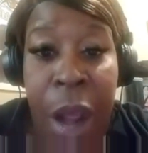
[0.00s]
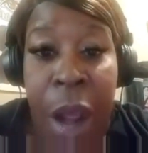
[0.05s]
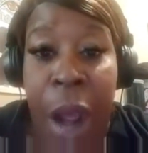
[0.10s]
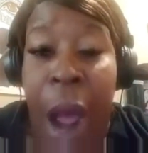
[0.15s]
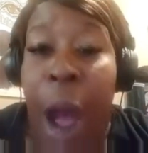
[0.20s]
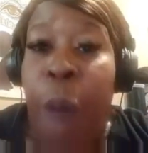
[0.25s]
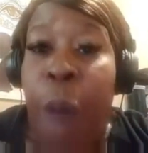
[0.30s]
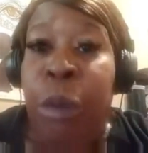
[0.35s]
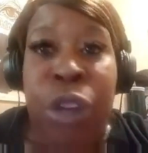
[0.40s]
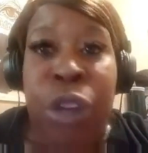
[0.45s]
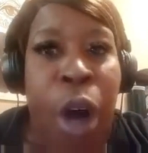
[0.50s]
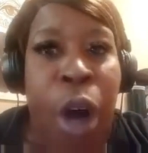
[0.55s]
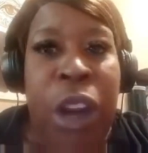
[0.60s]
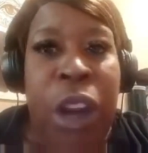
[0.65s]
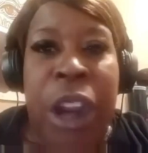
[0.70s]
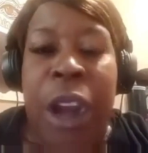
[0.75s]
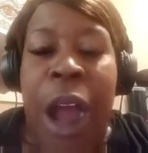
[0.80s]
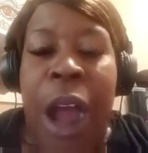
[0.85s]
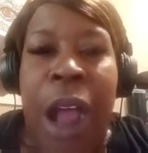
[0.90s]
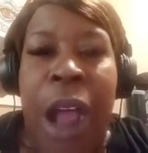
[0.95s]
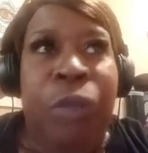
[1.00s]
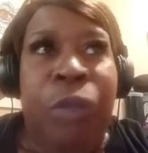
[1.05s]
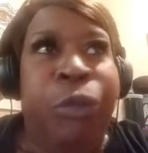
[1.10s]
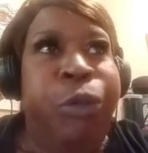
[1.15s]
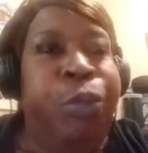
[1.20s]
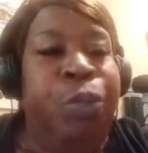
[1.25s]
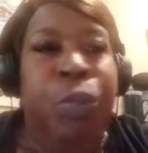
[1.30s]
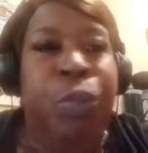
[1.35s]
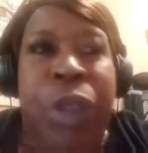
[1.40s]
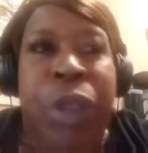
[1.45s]
I was holding on
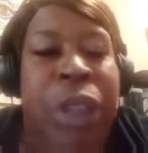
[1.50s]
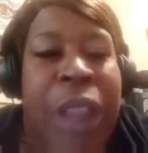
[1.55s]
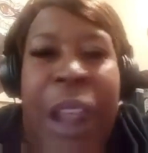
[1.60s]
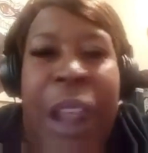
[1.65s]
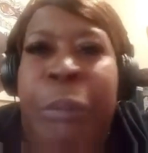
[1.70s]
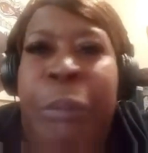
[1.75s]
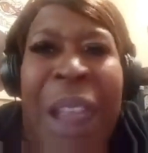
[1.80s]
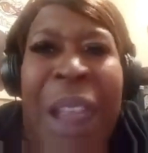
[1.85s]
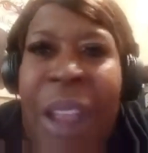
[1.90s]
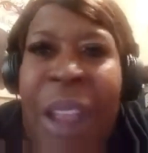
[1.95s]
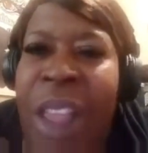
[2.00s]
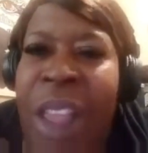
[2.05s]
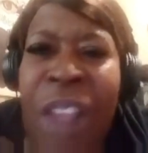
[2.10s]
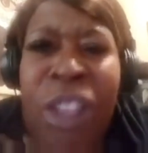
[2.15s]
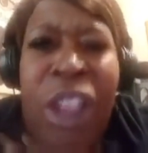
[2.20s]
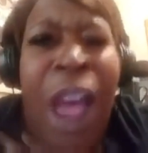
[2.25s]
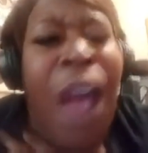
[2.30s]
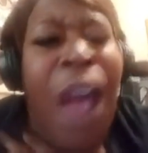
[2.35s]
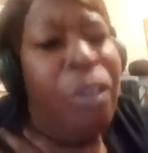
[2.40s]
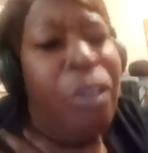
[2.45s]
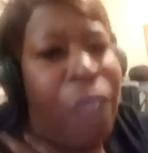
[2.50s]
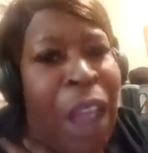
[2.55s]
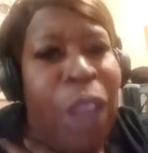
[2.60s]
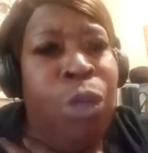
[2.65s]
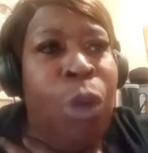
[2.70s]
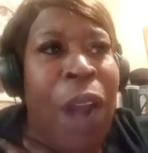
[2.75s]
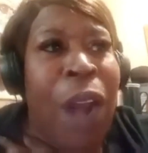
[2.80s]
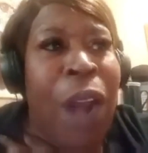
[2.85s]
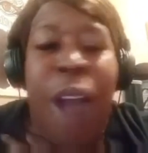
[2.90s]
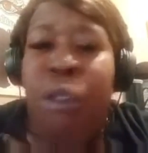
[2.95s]
because
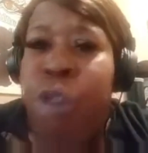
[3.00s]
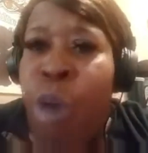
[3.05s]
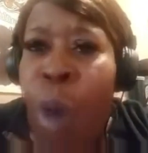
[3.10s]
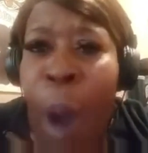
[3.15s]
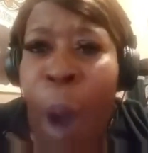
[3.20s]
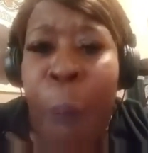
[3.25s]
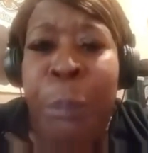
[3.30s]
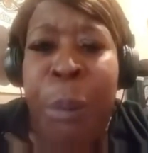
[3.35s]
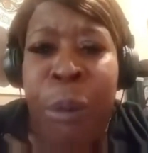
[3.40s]
that's what I grew up